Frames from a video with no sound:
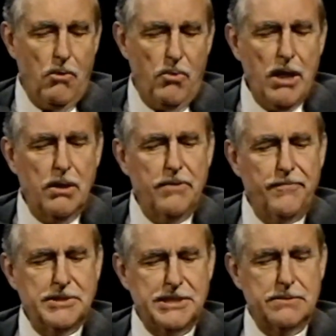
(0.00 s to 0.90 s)
Well, the
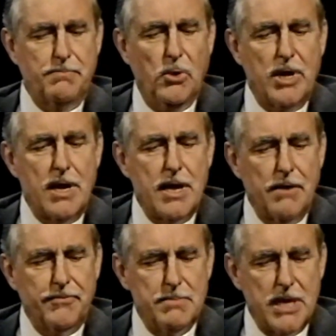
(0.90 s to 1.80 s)
first point I
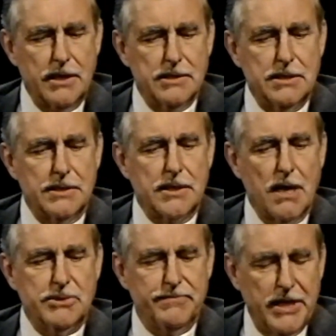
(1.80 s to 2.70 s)
have to make is that the
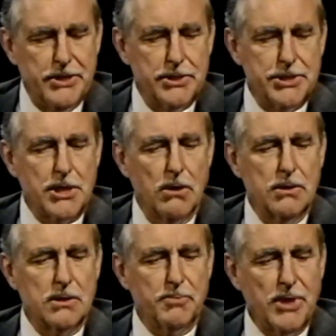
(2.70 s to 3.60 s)
observations show
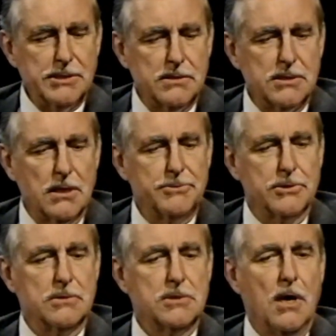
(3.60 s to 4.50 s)
that the present
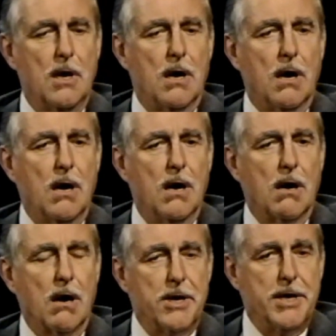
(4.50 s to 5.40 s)
assumptions uh,
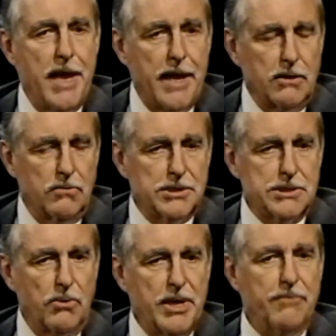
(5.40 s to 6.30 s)
are inadequate.
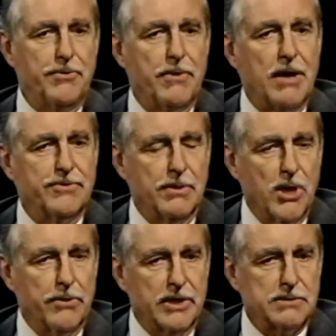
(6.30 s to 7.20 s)
So we have to have some
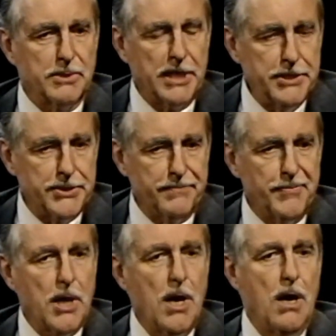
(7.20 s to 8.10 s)
other explanation.
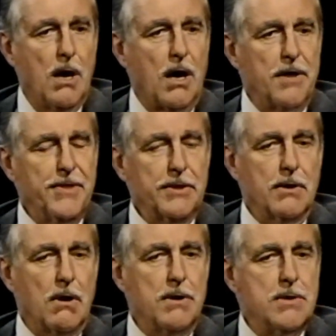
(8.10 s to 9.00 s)
I think
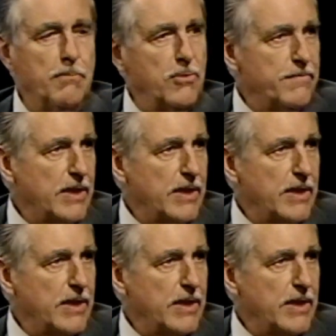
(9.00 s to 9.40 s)
there are a number of